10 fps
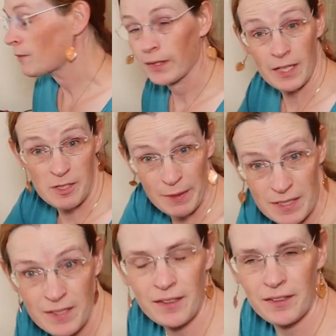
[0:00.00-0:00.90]
Yeah, I
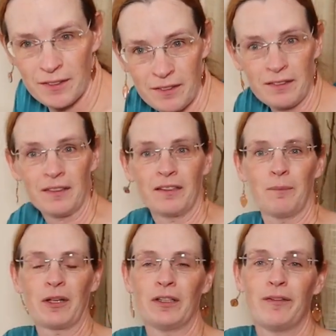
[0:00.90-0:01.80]
spent about
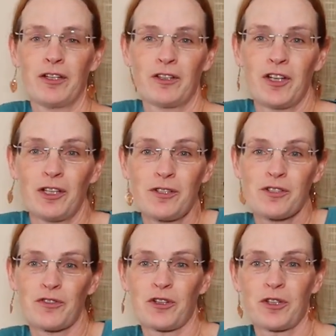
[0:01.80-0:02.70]

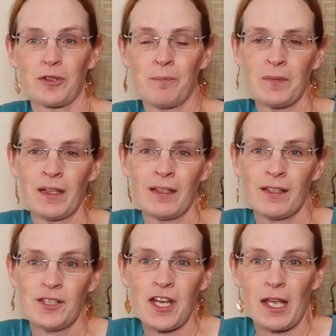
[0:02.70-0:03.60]
$1,100 for
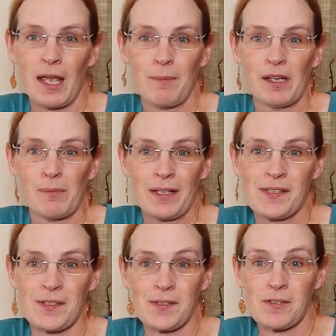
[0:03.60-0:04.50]
JK
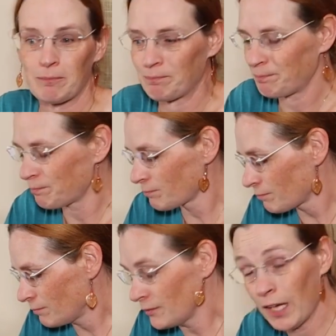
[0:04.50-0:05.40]
BMSs.
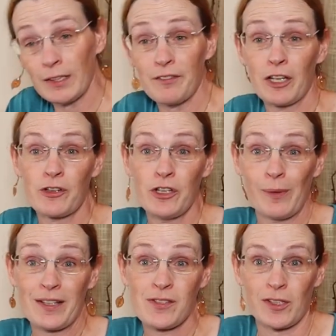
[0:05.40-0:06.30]
$1,100
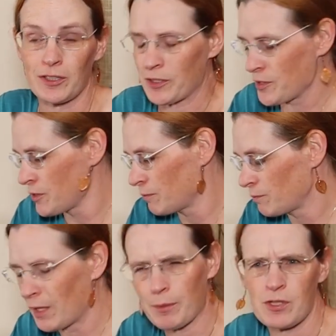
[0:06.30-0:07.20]
US dollars.
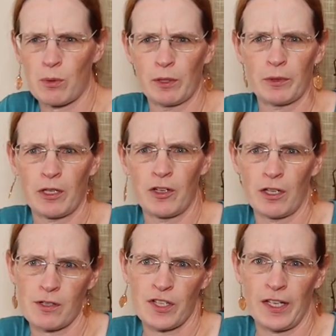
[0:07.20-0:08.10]
That was
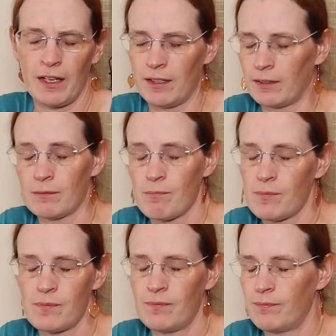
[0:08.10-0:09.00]
$2,100 Canadian.
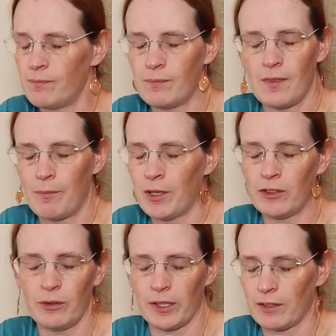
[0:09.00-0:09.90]
I'm
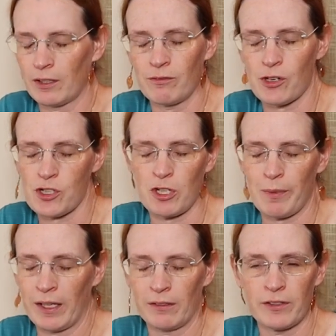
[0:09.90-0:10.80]
not doing the conversion in
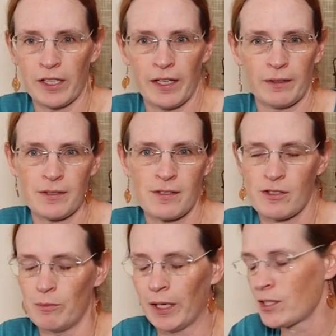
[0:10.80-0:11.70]
my head right now. It's
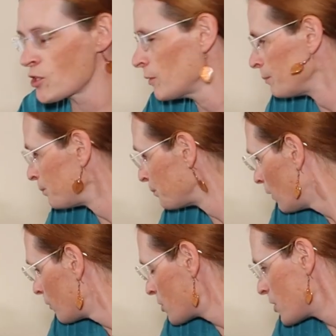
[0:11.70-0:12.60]
too much.
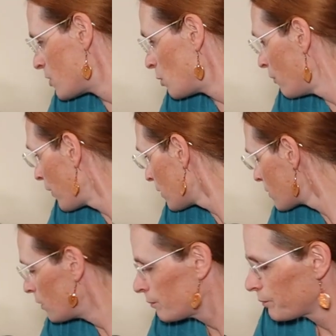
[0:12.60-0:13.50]
What did I say,
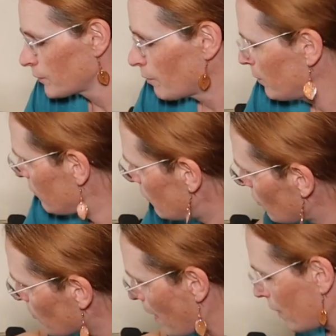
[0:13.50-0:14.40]
12,000? Let me
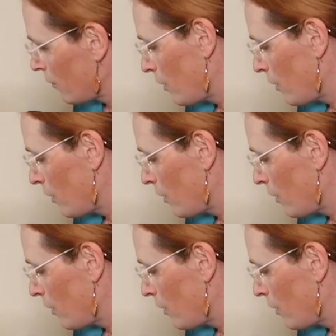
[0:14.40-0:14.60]
do the math